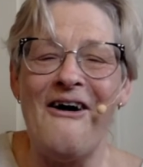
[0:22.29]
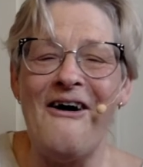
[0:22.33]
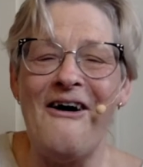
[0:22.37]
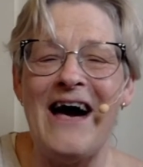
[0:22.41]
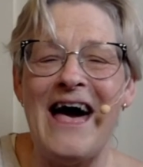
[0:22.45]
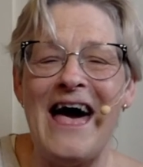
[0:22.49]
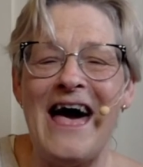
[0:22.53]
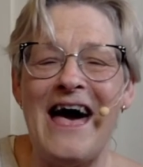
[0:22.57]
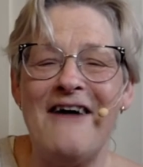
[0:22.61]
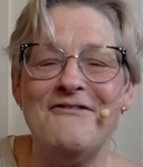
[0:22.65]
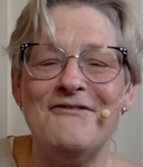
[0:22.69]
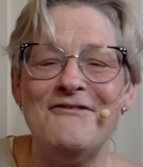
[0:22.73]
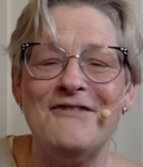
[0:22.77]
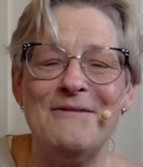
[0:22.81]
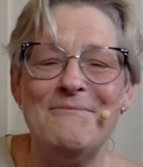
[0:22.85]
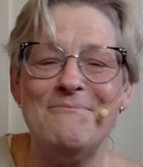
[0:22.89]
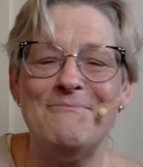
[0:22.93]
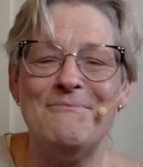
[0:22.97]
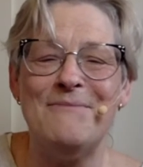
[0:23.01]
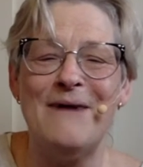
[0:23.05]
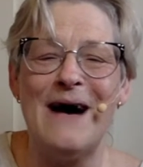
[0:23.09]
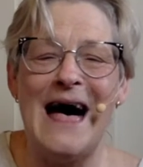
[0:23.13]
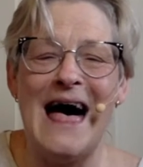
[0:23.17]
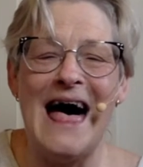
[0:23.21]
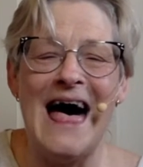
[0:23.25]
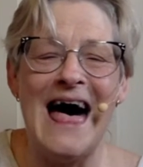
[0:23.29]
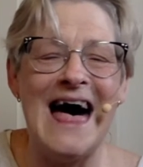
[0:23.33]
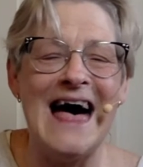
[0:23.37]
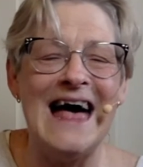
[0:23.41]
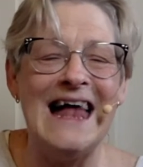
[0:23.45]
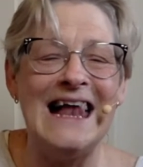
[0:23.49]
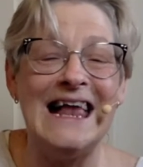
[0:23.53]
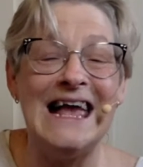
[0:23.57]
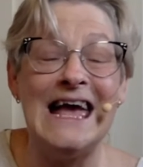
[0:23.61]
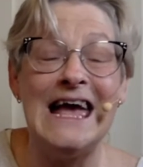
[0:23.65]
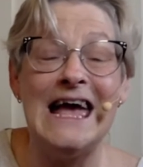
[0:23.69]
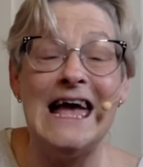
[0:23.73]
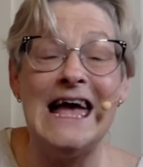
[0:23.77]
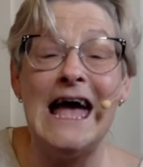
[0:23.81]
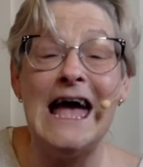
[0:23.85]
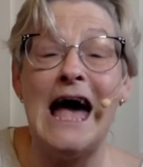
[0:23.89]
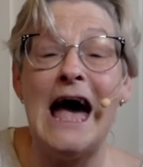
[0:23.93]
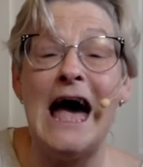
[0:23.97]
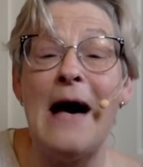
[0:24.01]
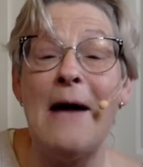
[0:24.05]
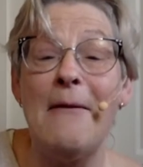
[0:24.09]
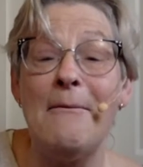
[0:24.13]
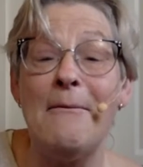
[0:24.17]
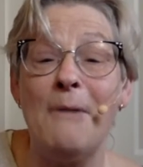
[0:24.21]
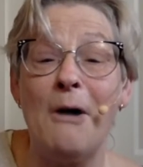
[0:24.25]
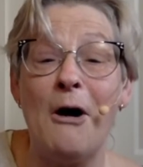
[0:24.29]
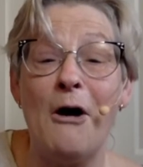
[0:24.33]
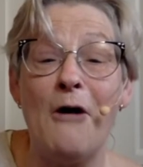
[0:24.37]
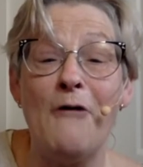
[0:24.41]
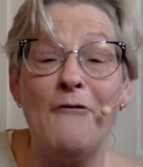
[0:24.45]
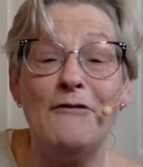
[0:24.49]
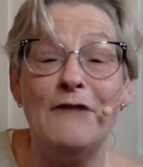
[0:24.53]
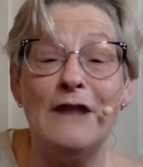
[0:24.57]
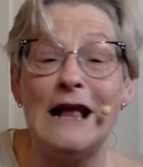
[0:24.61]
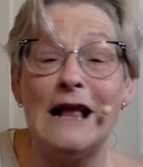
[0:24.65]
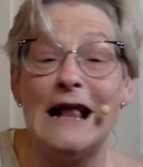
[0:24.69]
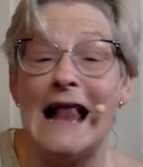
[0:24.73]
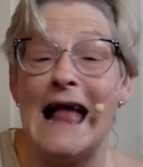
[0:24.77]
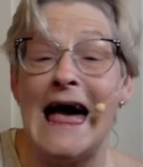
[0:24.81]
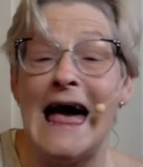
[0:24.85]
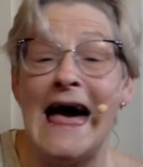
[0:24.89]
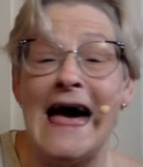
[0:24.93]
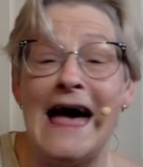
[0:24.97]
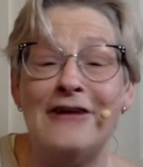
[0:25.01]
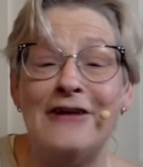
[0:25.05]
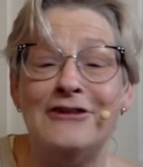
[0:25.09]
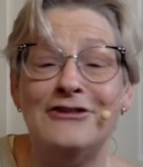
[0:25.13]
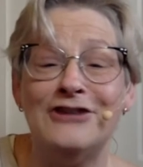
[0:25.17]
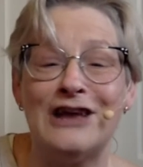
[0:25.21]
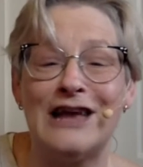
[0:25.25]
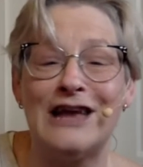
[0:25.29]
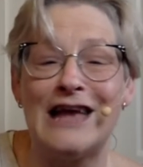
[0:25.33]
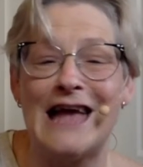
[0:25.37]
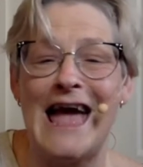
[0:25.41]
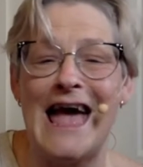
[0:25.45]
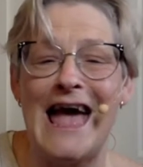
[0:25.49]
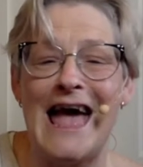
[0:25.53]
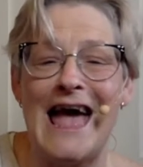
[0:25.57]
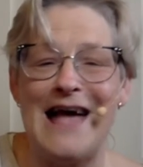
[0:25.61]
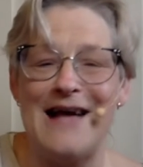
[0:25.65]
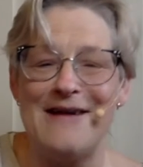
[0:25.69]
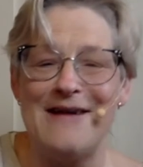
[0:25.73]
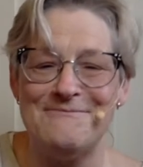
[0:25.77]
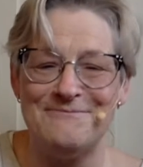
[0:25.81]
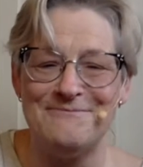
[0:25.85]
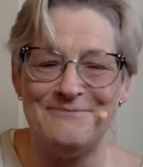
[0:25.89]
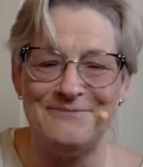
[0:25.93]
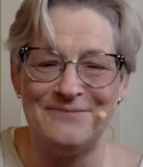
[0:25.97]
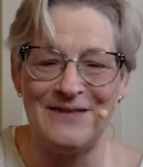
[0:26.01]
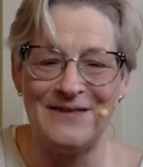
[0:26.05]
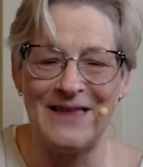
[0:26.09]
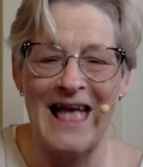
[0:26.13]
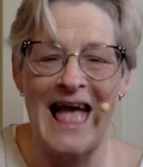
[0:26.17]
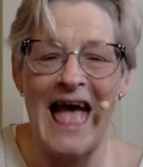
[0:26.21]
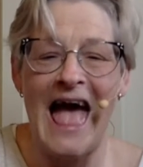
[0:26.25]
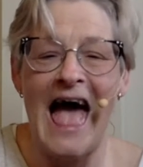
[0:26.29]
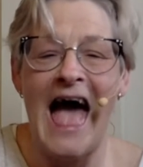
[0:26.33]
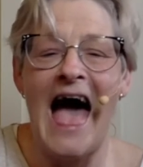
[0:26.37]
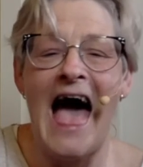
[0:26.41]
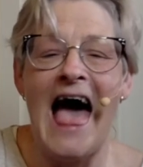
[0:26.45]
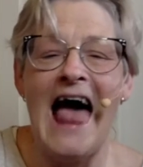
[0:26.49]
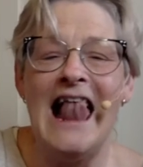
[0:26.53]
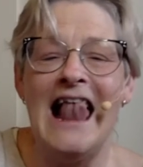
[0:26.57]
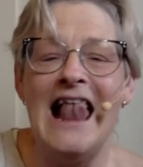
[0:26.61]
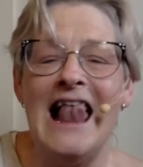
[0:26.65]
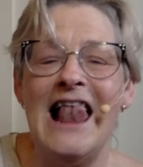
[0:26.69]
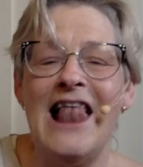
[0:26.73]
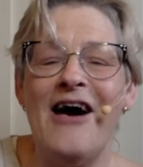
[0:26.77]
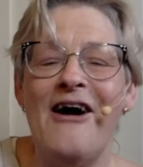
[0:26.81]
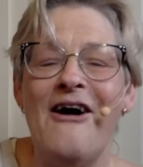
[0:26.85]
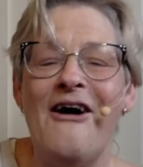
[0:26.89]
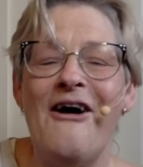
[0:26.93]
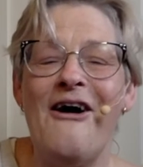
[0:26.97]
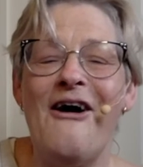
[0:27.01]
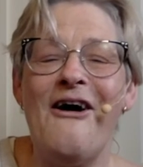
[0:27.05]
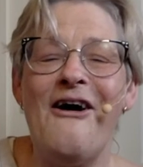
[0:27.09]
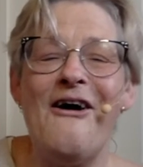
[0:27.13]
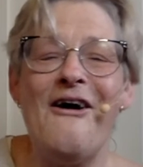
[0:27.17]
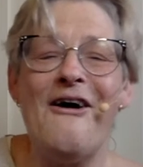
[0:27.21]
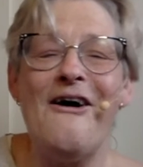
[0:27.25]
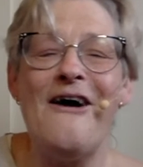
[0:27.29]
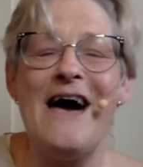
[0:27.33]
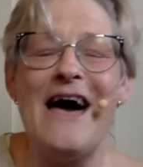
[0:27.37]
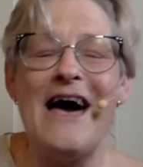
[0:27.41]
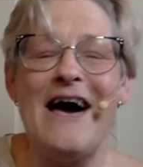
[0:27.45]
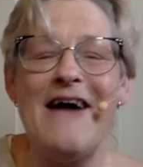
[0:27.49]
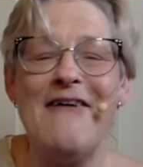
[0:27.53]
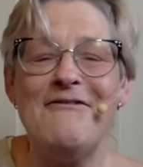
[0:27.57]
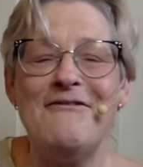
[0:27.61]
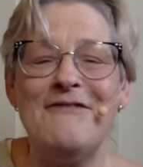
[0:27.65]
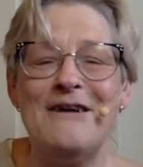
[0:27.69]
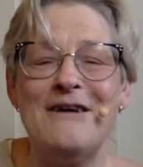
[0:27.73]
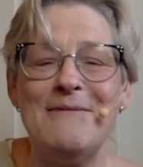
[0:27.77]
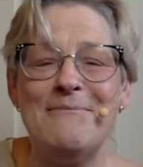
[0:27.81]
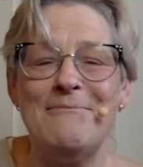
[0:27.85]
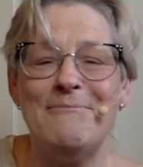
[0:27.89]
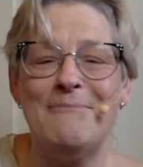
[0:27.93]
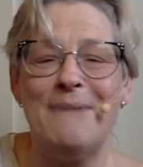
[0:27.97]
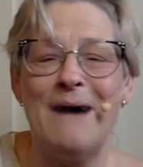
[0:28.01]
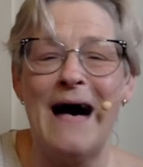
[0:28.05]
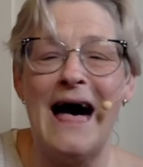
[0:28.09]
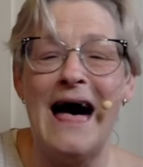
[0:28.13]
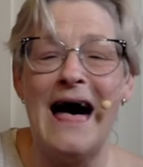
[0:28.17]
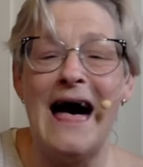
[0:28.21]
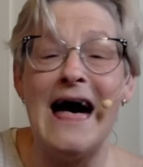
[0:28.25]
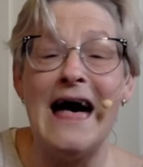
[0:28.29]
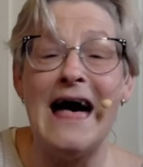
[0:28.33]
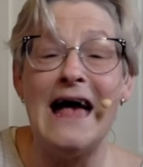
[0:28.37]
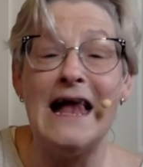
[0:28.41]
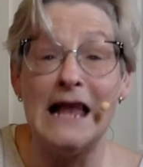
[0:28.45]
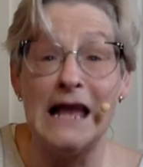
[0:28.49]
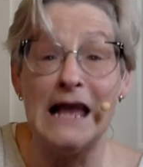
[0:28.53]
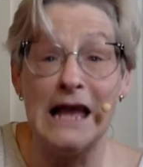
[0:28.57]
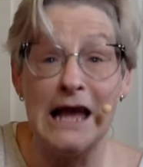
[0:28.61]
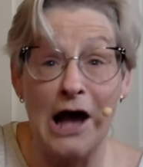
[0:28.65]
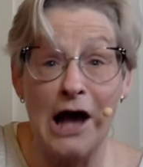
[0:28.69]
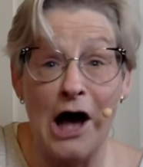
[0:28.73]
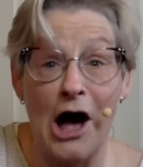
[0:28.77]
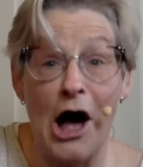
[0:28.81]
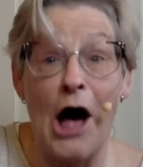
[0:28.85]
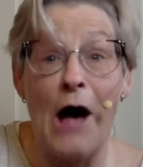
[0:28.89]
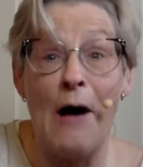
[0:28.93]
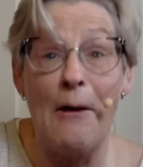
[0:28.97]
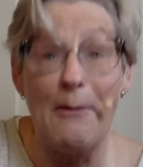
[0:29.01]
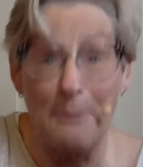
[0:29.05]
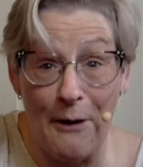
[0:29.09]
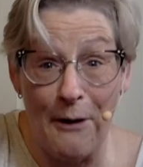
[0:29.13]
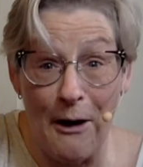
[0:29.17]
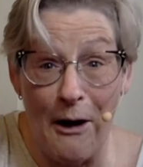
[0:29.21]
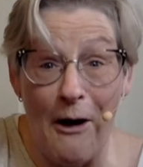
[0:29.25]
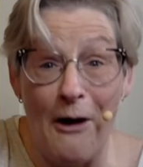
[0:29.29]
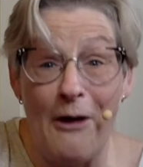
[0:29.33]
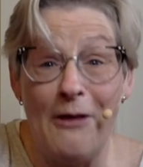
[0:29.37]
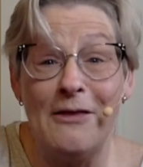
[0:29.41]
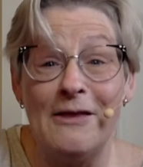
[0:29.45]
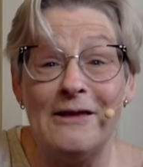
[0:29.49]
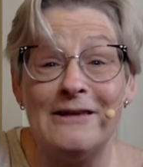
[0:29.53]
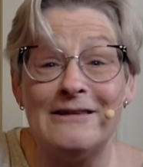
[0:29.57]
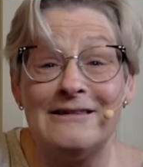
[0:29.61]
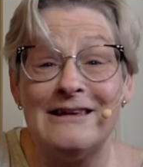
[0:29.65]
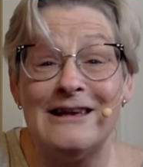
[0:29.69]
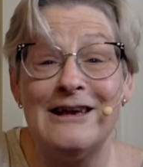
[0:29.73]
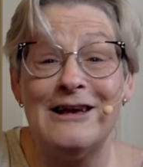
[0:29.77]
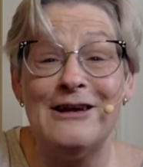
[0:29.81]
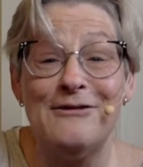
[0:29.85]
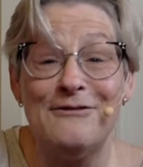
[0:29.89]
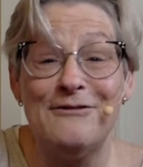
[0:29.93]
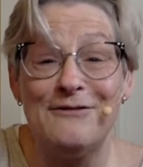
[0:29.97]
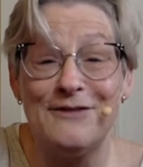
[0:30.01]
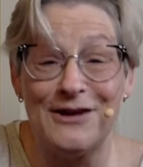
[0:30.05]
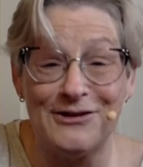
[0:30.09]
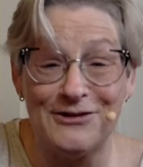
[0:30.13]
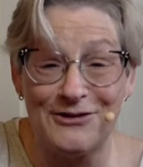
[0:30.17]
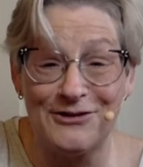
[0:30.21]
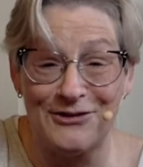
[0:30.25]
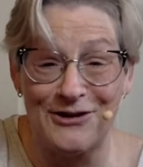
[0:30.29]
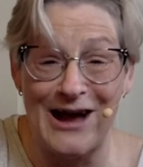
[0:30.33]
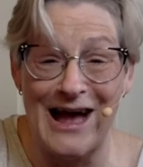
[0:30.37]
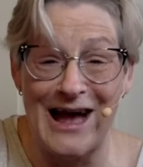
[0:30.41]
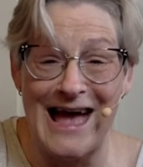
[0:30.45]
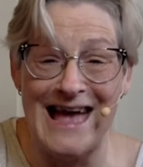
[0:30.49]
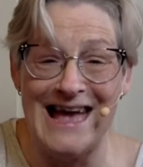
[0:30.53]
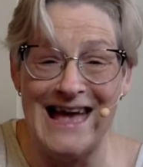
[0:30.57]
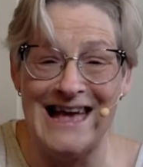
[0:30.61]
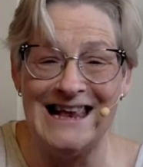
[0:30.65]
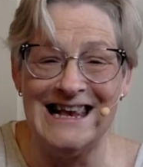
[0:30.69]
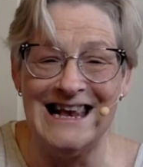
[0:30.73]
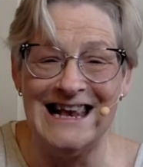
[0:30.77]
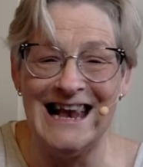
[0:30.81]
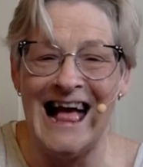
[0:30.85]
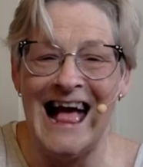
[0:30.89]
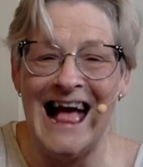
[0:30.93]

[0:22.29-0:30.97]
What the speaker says: everybody, I'm awfully glad you came. Hello, everybody, hop on the Sylvia train.